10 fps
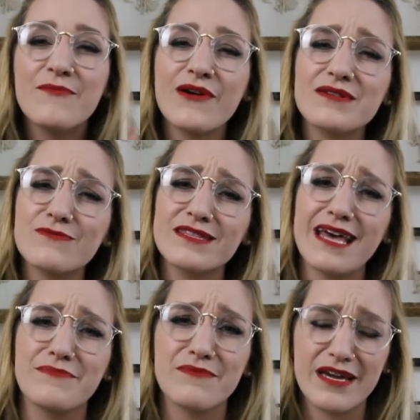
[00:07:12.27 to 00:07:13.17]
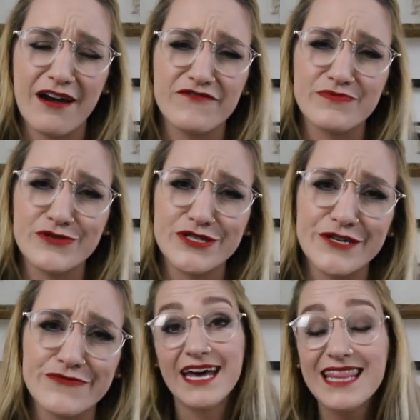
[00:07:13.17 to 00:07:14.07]
but we also want them to be comfortable
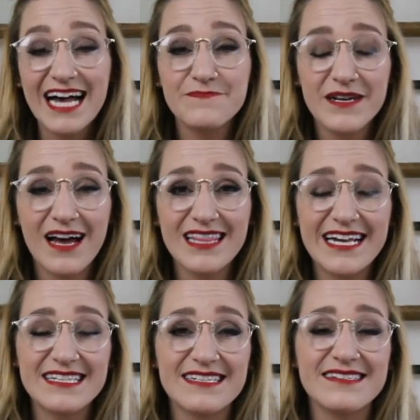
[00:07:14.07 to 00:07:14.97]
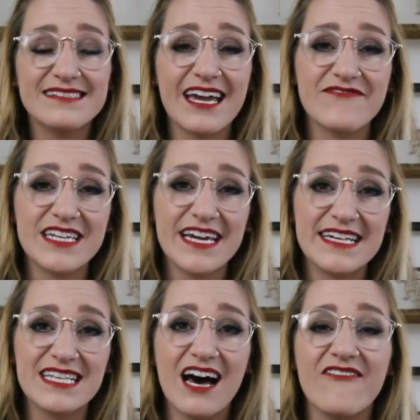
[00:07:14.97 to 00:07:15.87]
too. And last but not least, safety
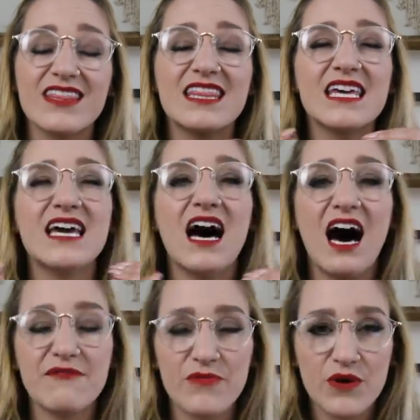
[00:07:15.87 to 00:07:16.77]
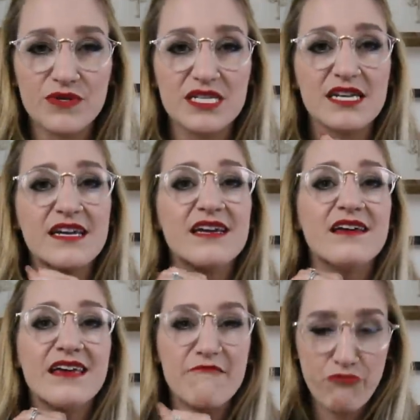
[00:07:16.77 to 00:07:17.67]
is of the utmost
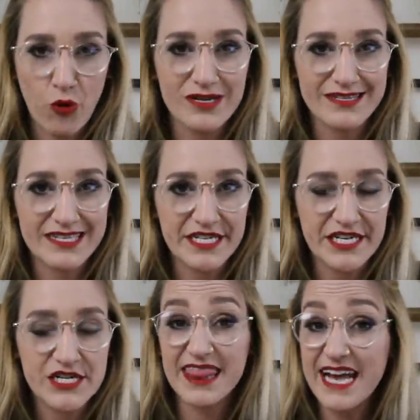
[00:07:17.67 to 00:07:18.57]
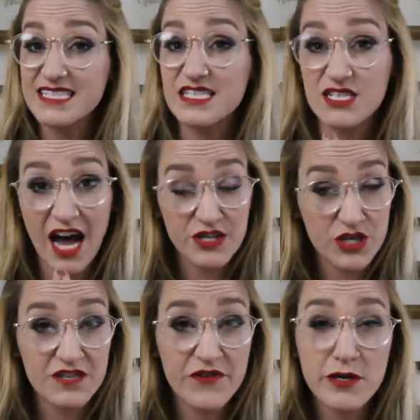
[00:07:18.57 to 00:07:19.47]
importance here. That's not
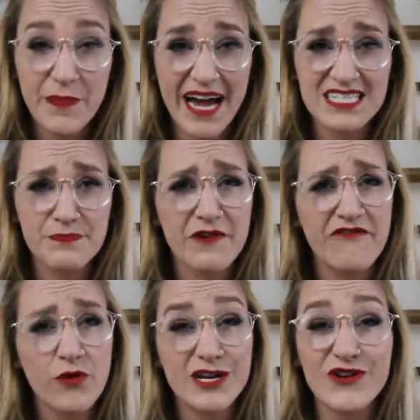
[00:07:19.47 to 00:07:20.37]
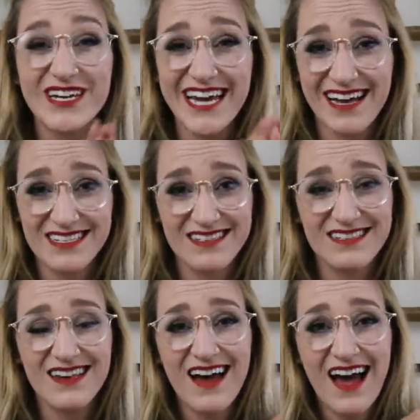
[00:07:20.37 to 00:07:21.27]
just for your pets, but for your guests